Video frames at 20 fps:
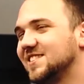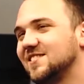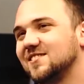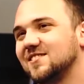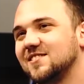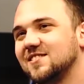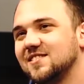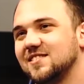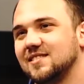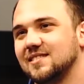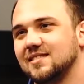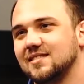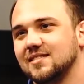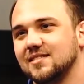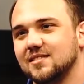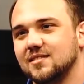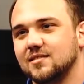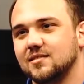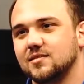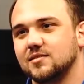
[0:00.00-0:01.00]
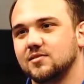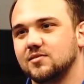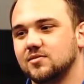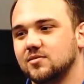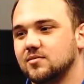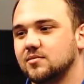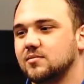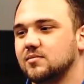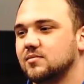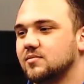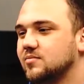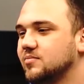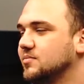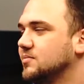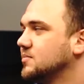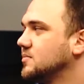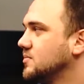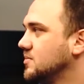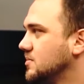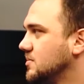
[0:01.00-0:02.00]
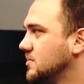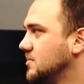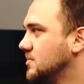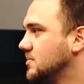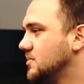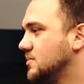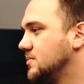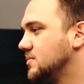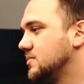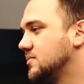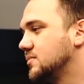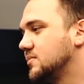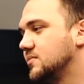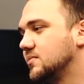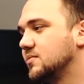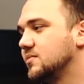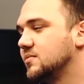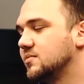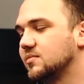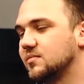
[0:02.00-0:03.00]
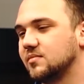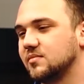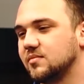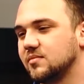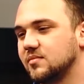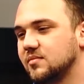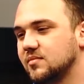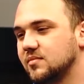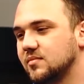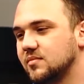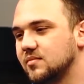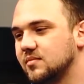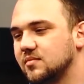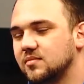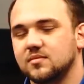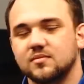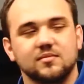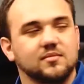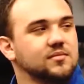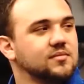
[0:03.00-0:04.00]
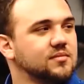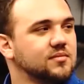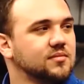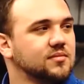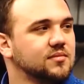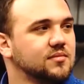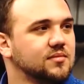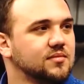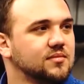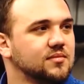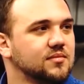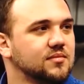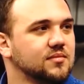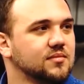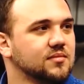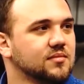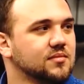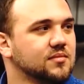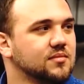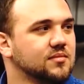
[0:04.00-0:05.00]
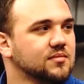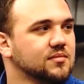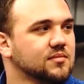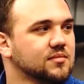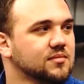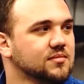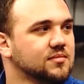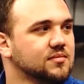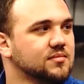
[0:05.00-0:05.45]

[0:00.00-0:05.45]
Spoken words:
This person isn't speaking.